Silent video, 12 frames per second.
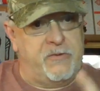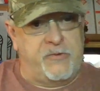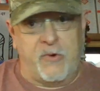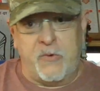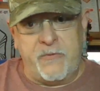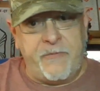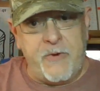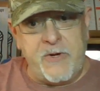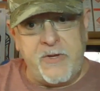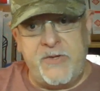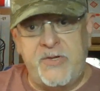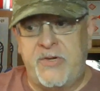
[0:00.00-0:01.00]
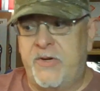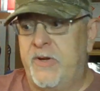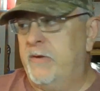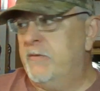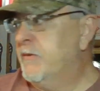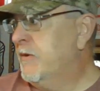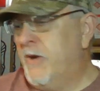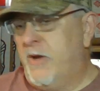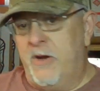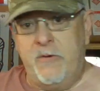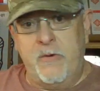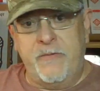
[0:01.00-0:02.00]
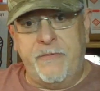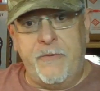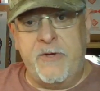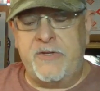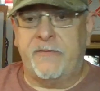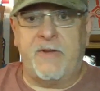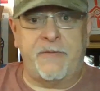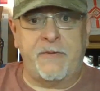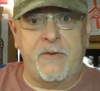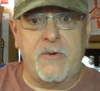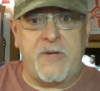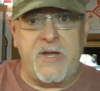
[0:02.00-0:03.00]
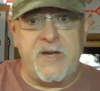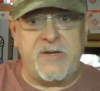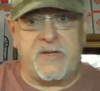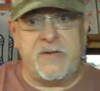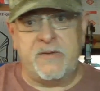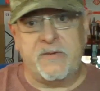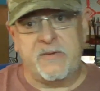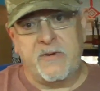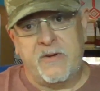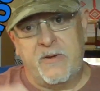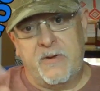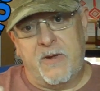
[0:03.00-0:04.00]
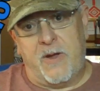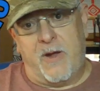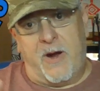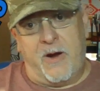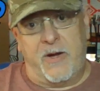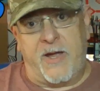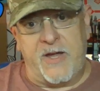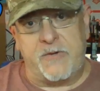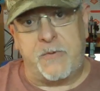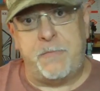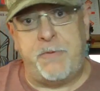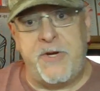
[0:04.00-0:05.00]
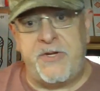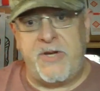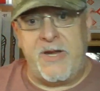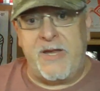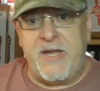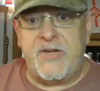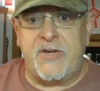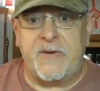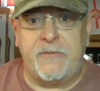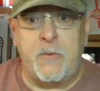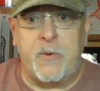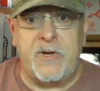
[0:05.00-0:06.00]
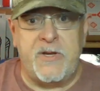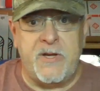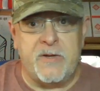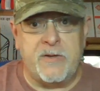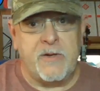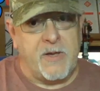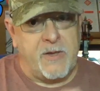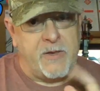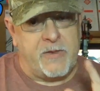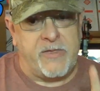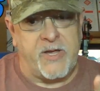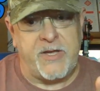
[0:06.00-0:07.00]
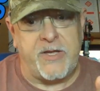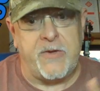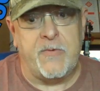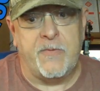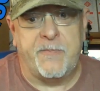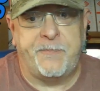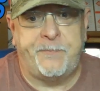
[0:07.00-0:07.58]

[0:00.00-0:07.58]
drone footage, aerial footage of different locations. All right, guys, we appreciate each and every one of you. Thank you.